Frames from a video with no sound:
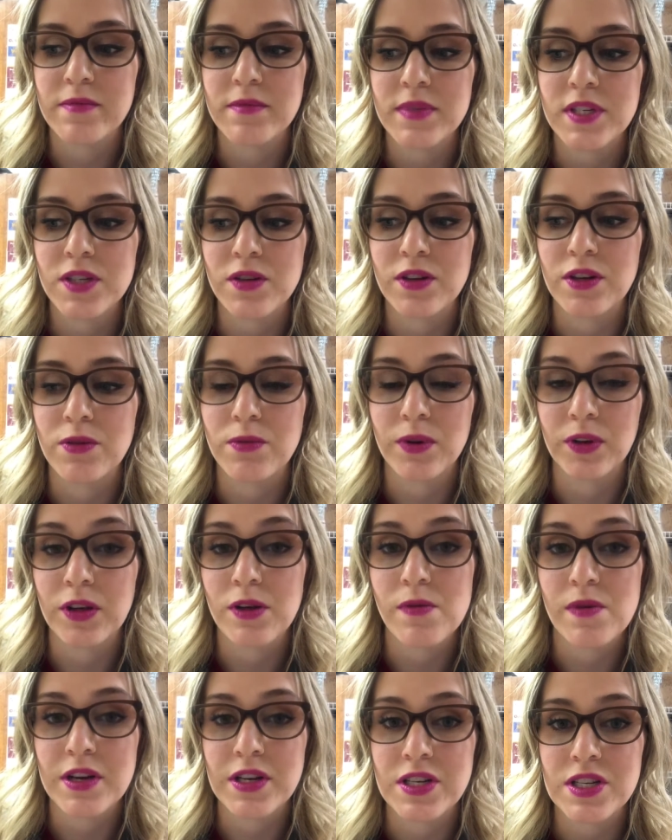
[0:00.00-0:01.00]
So you
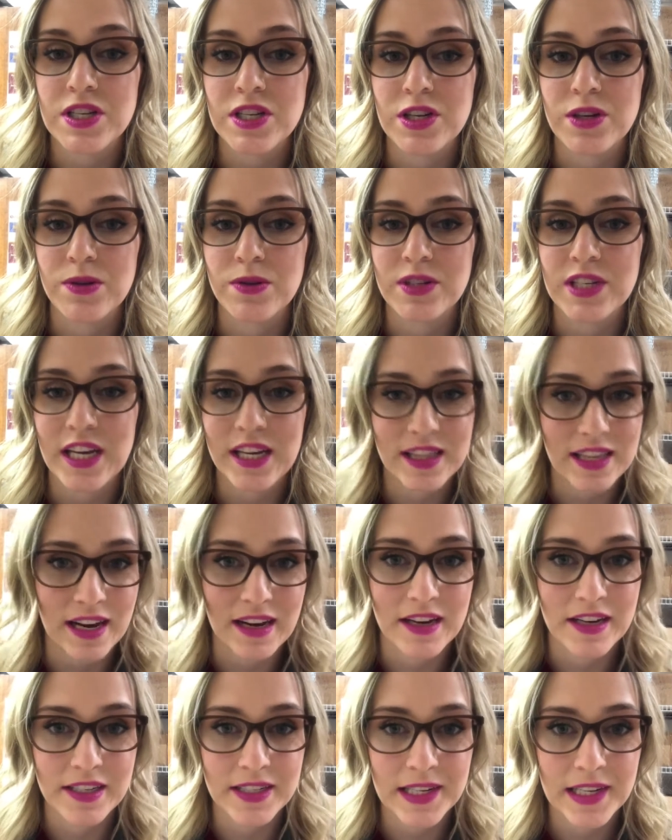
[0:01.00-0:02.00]
really want to take
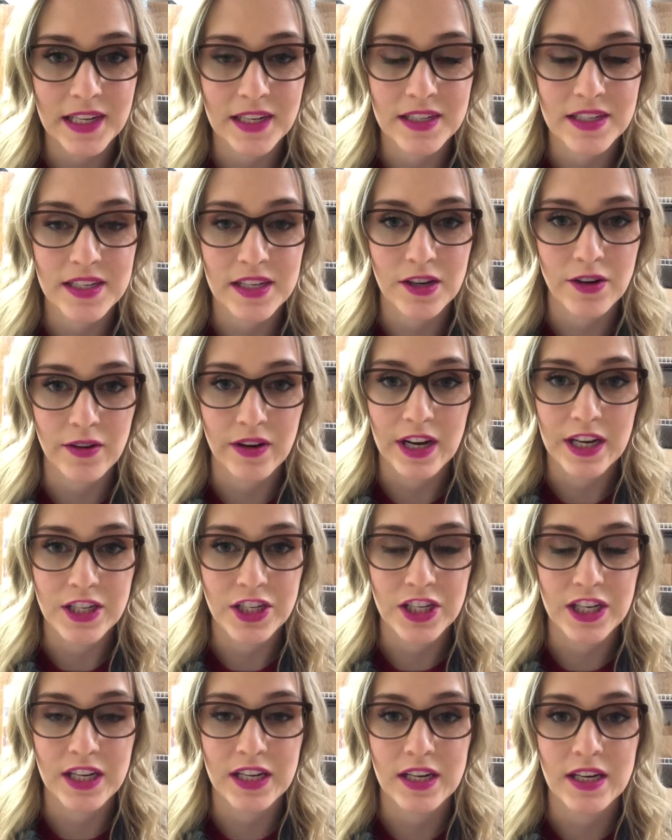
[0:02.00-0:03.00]
that into
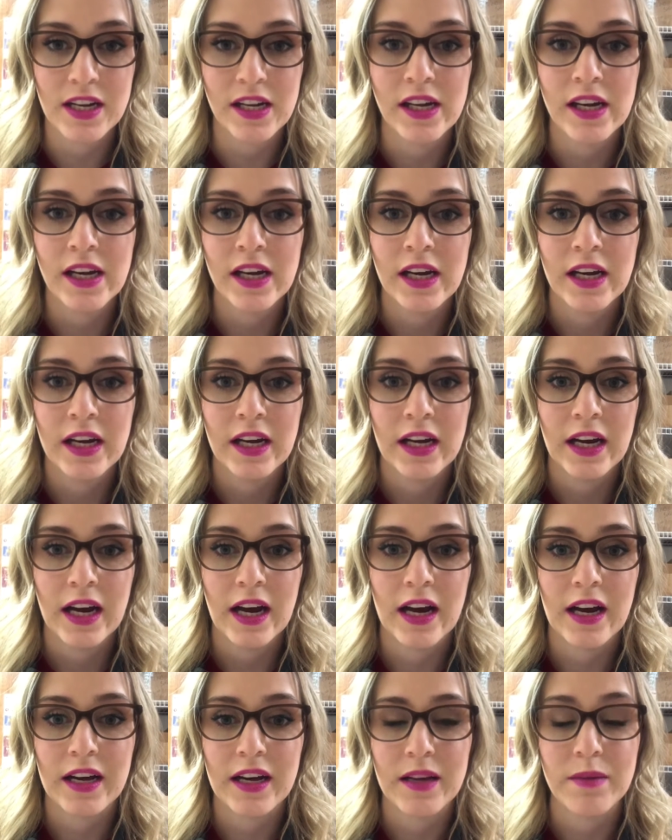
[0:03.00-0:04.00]
consideration
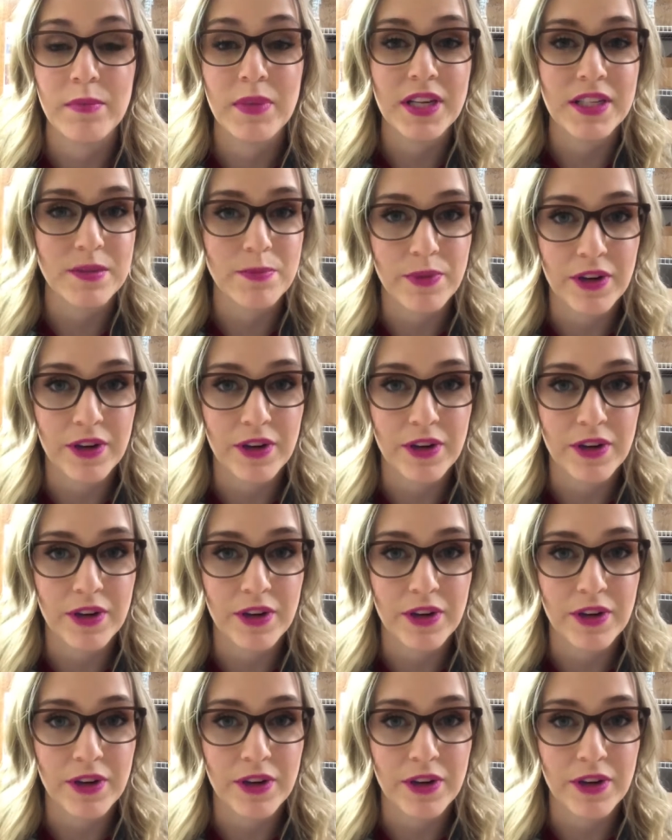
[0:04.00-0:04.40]
and be as